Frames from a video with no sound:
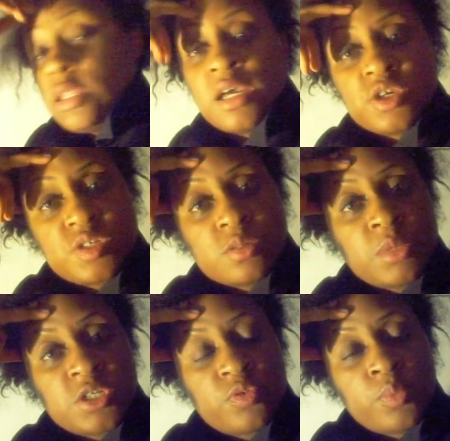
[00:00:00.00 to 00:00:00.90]
thank you so
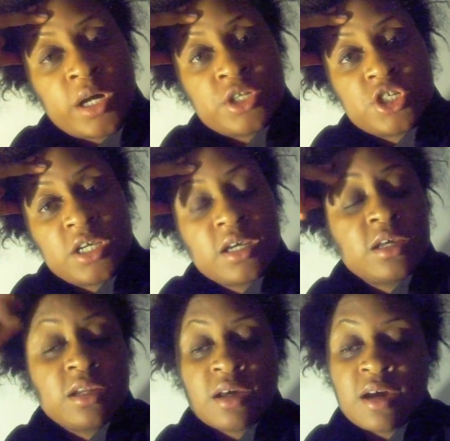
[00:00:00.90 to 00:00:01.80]
much for watching,
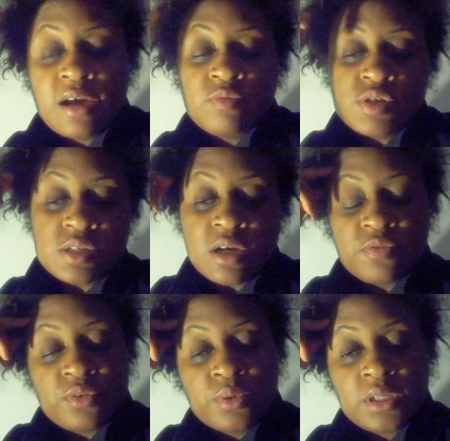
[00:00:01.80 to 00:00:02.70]
and uh, have yourself
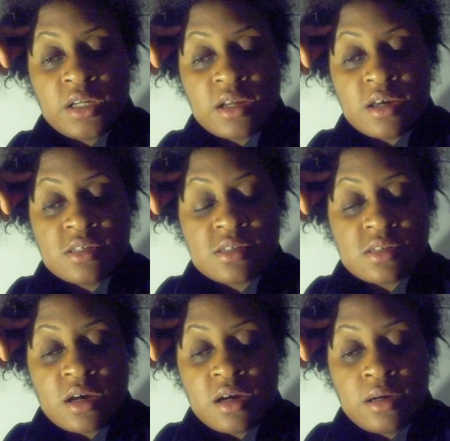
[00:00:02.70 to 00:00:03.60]
a really nice
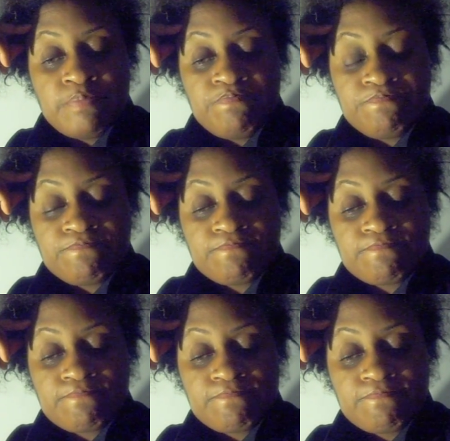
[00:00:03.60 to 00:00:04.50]
um,
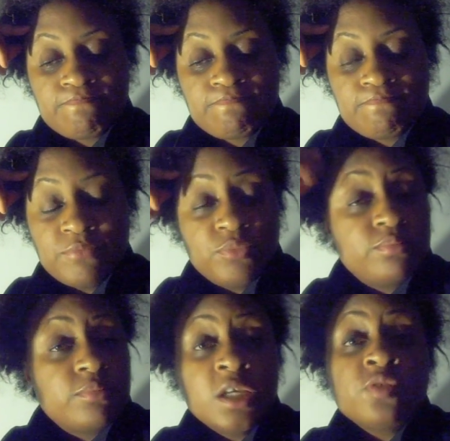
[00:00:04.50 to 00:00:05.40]

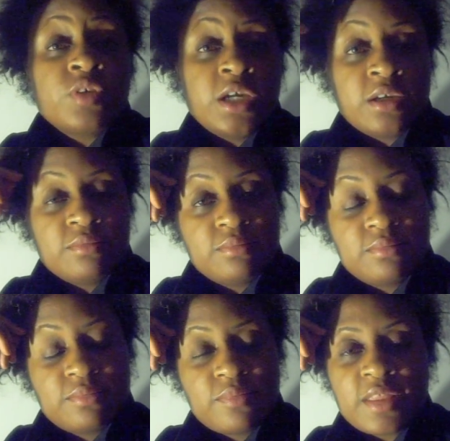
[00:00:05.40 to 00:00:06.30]
evening.
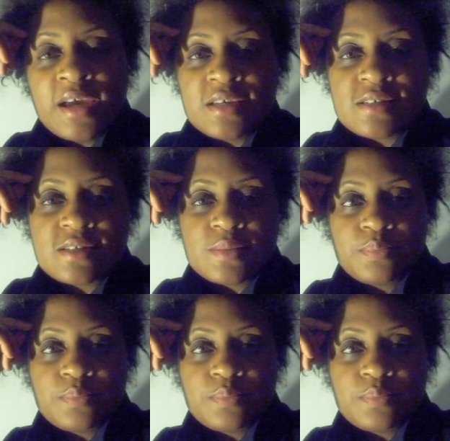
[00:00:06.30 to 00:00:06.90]
Thanks.